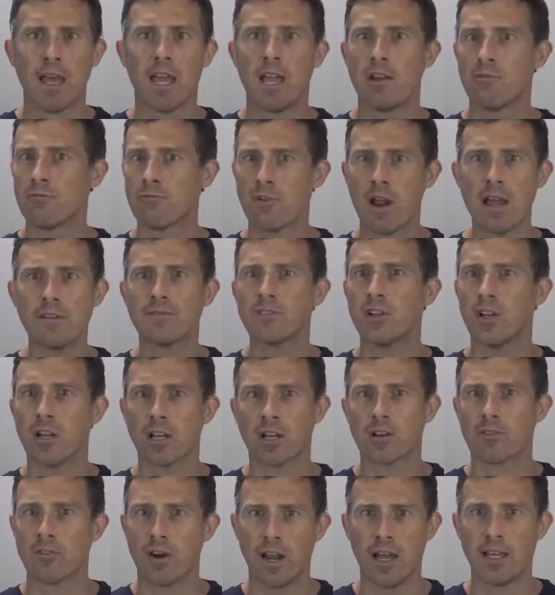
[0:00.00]
It revs
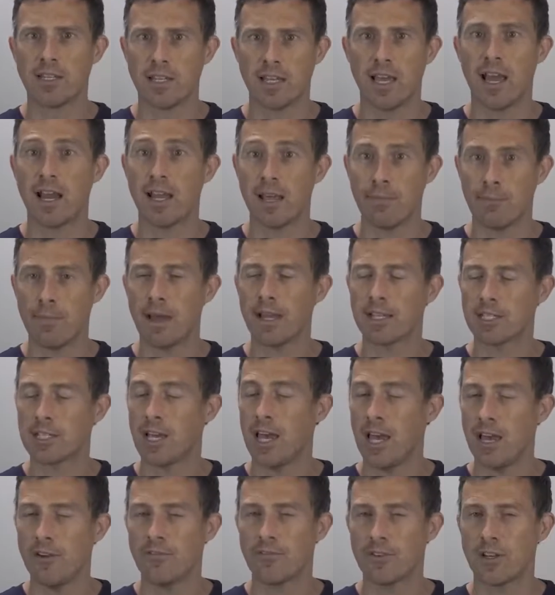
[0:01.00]
like crazy and it makes
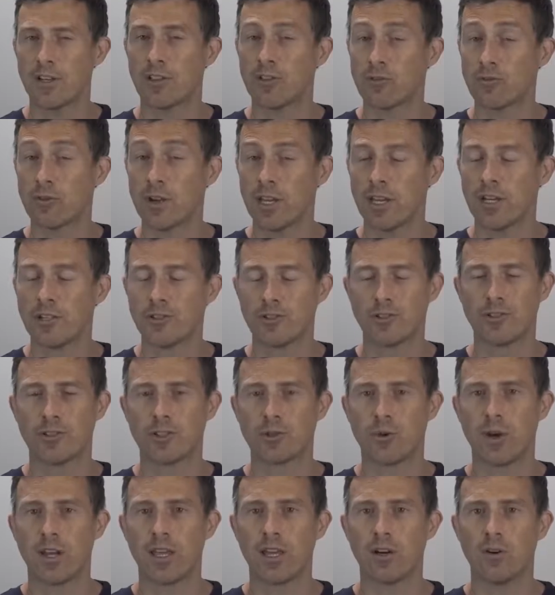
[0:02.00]
a hefty
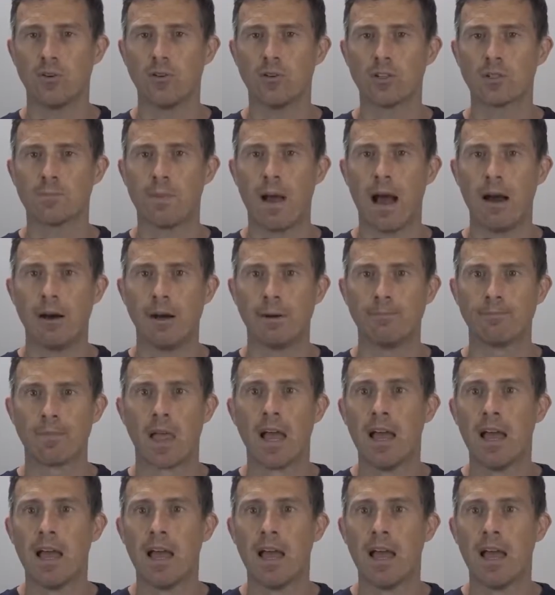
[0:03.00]
320 horsepower.